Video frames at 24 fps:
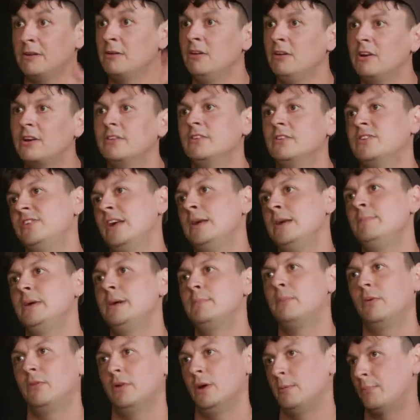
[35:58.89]
You look at the same
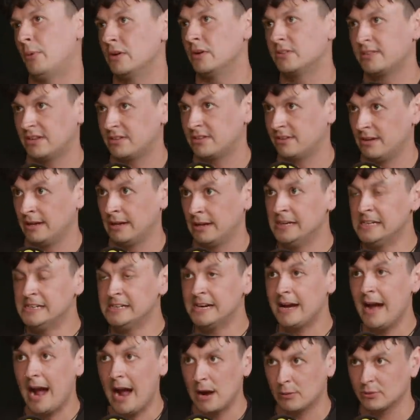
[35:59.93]
people that are protesting
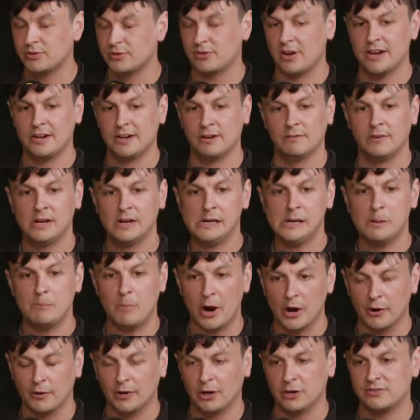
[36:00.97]
outside of
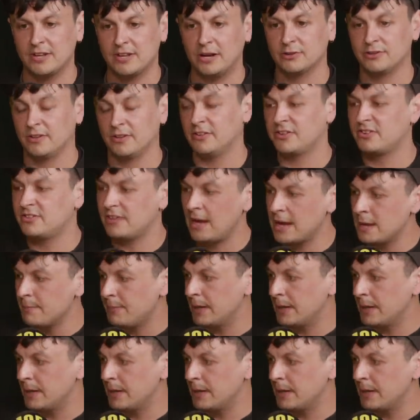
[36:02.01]
migrant hotels are the same